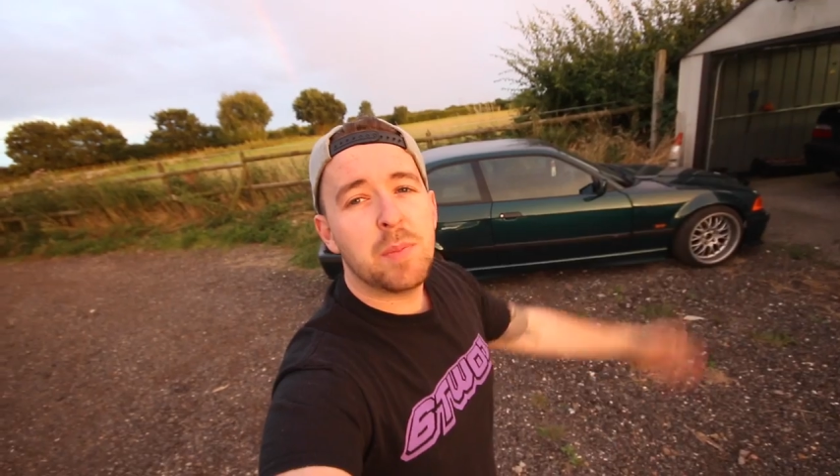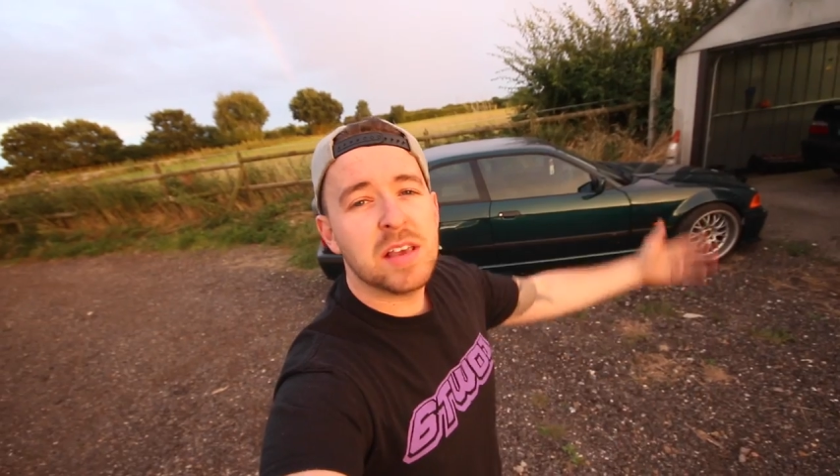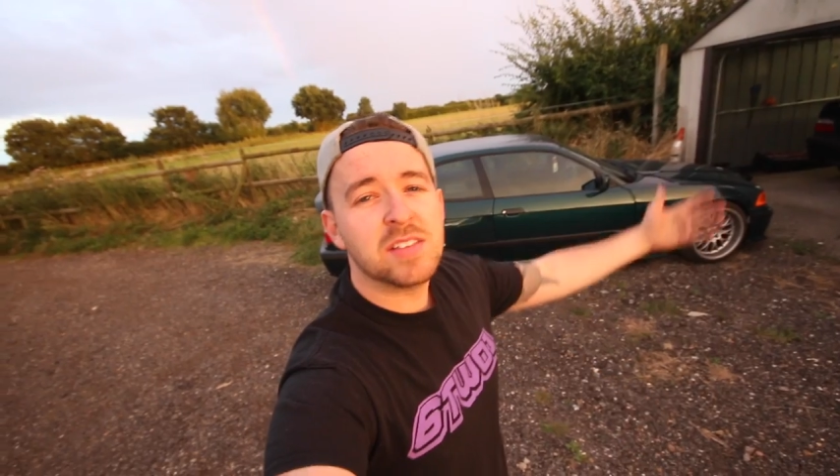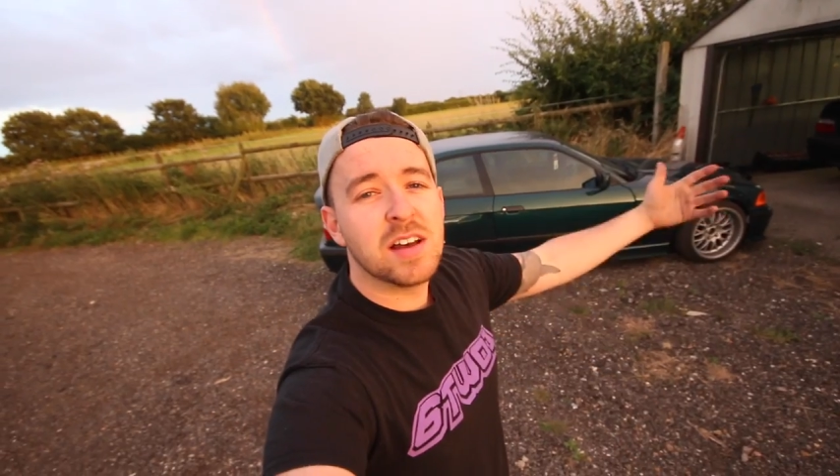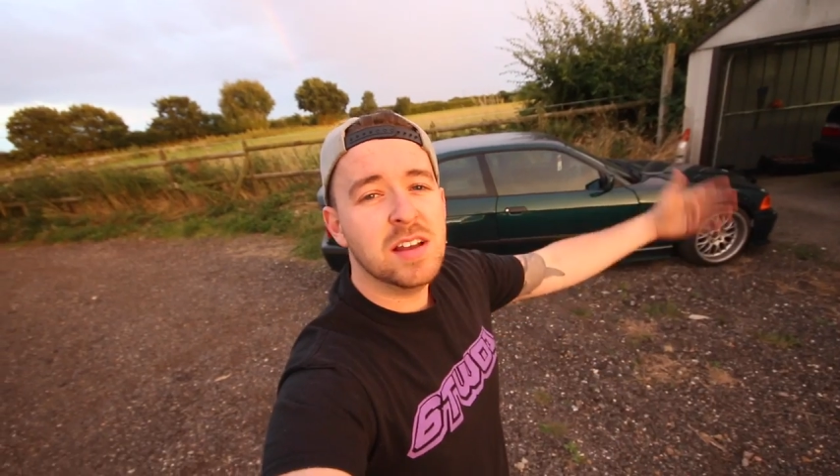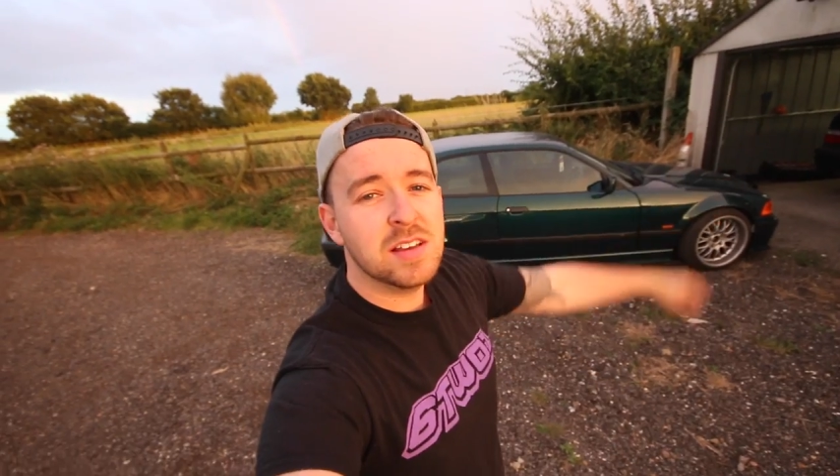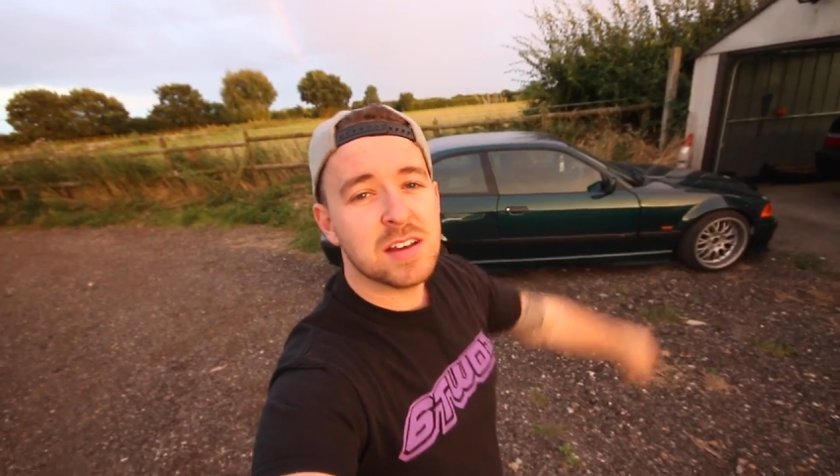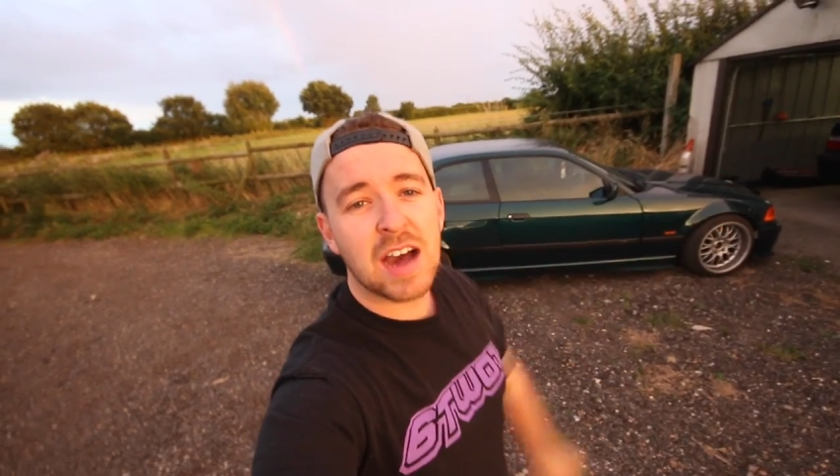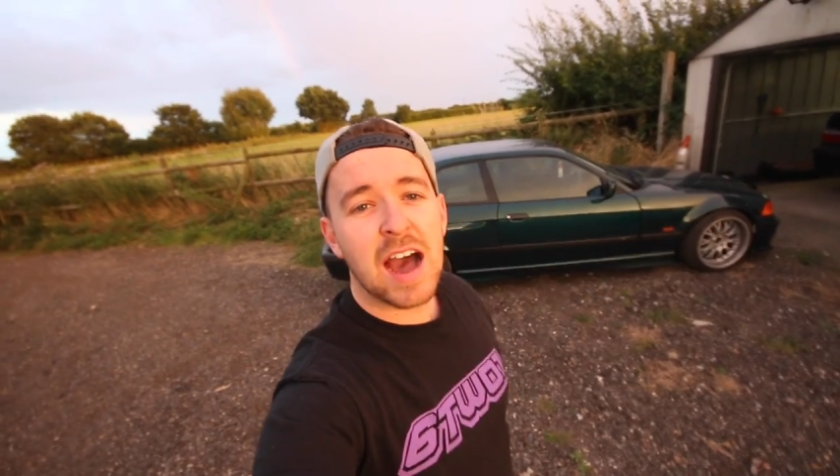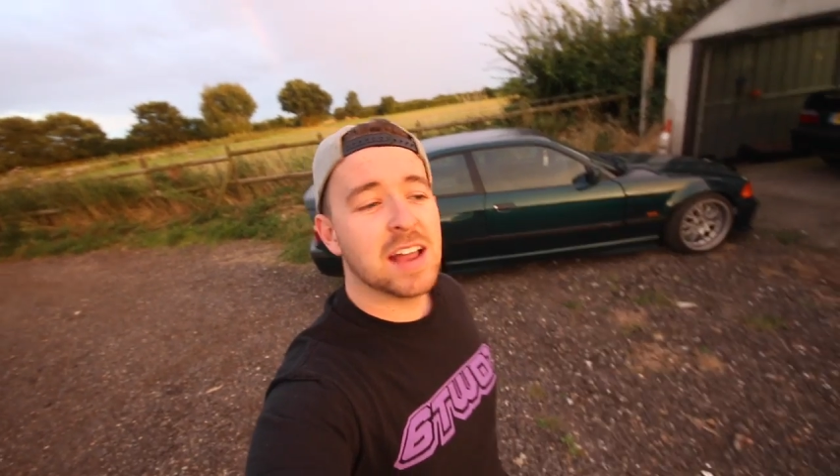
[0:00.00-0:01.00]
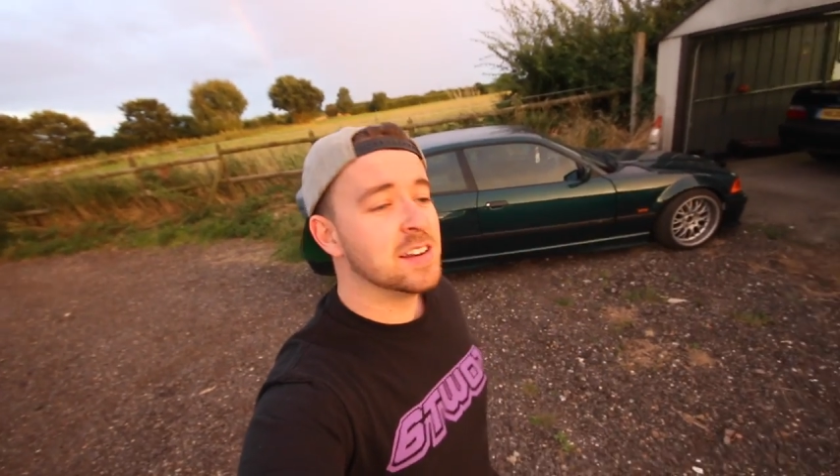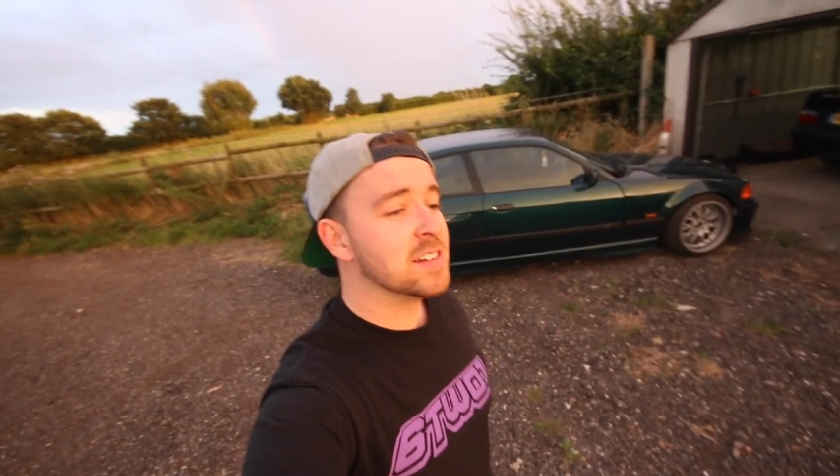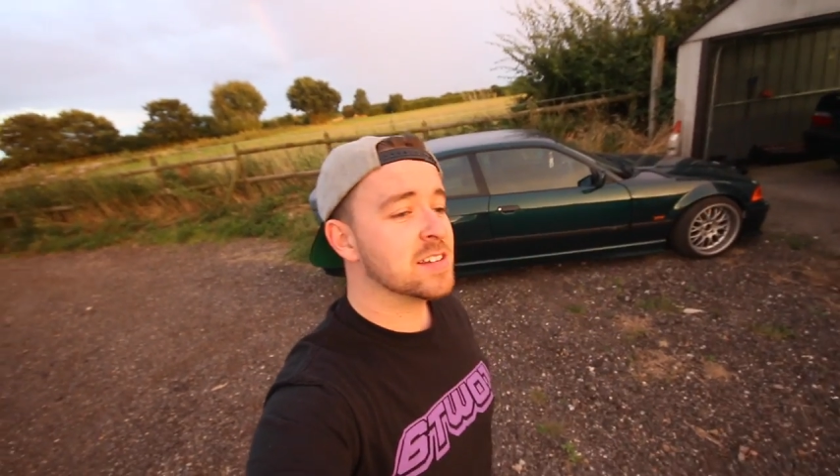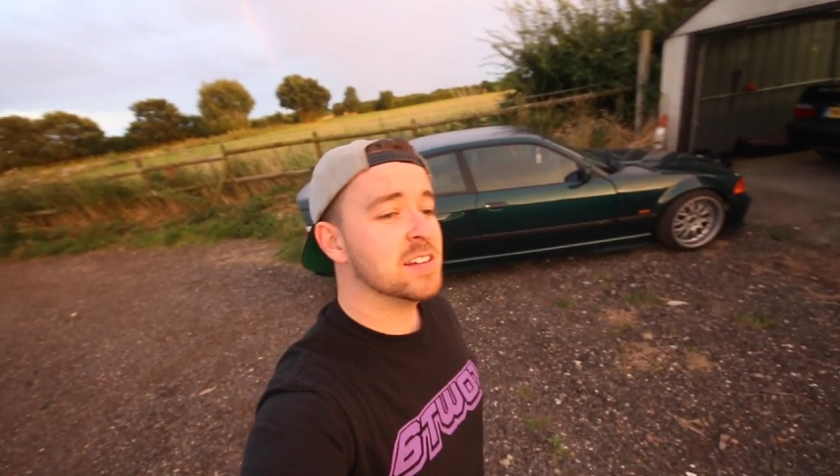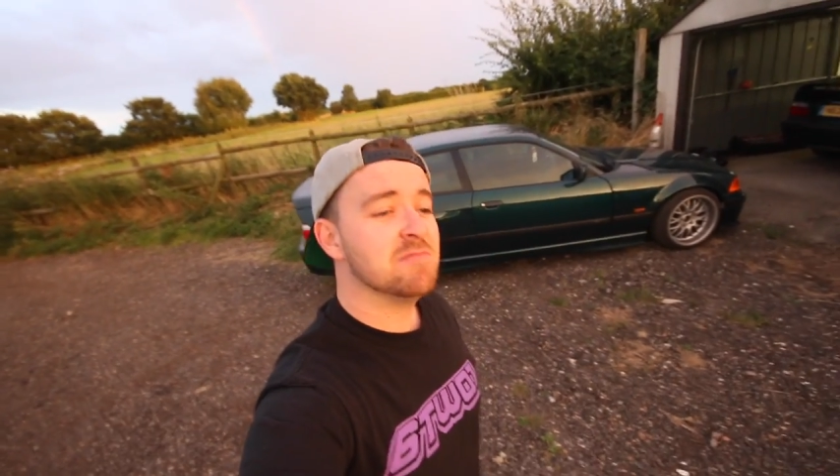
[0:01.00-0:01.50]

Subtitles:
a pizza and